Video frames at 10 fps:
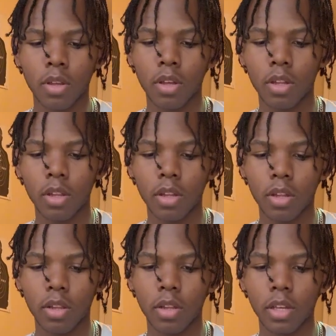And
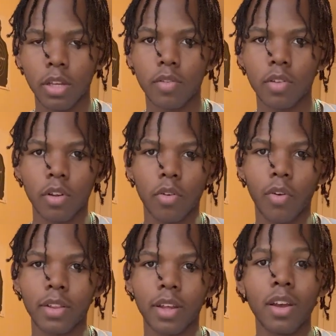then the E is going to go
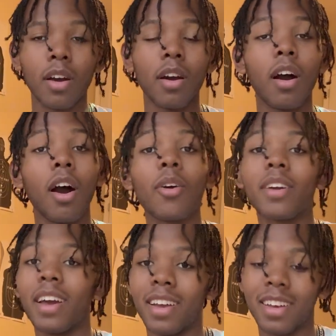right there.
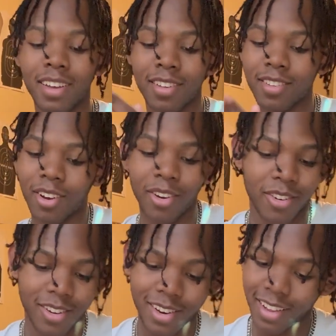Okay, so
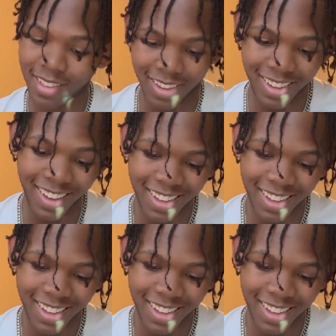listen.